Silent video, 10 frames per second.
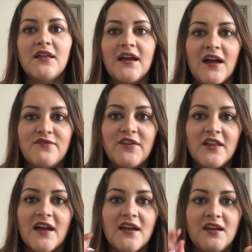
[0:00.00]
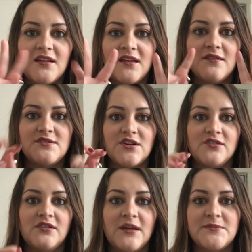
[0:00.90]
Like, I feel like it gives
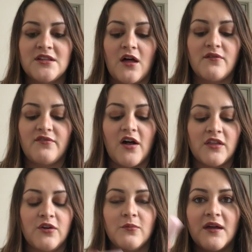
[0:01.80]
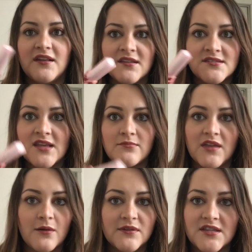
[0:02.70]
your lips a lot of volume, and the same
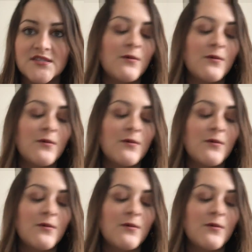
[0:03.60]
thing with this